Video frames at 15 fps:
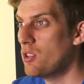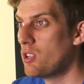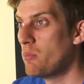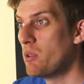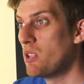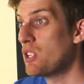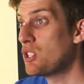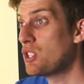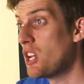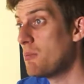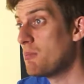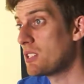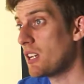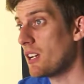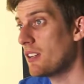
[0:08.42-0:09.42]
you can be a
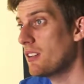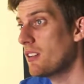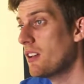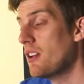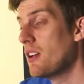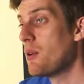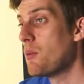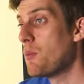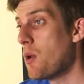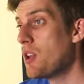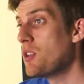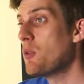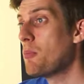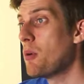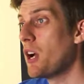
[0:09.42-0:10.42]
cheapskate
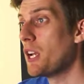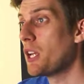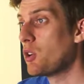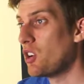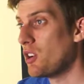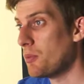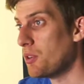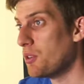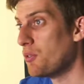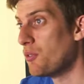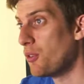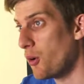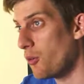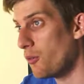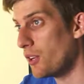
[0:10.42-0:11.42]
when you're buying equipment
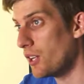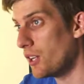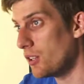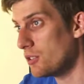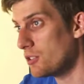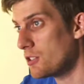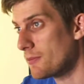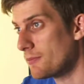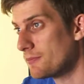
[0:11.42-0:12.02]
for your videos.